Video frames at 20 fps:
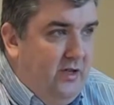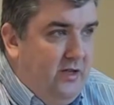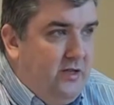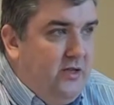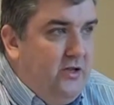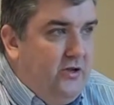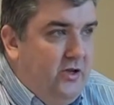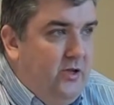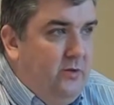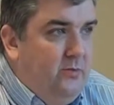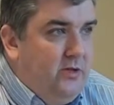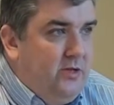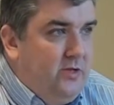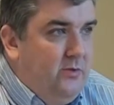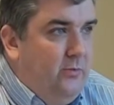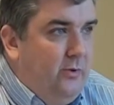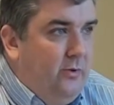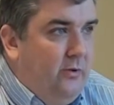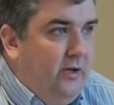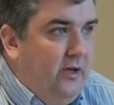is the cheapest
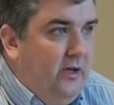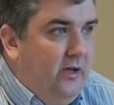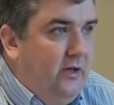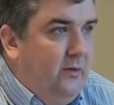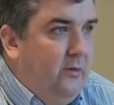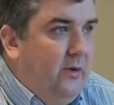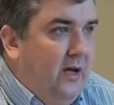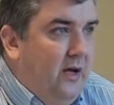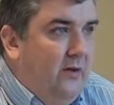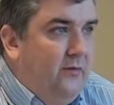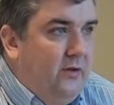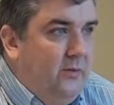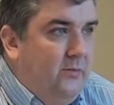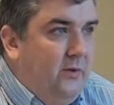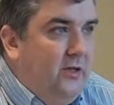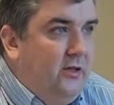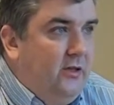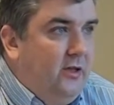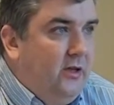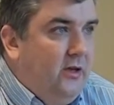employee that we have in the
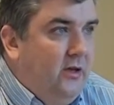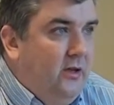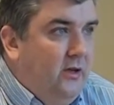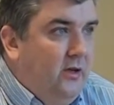building.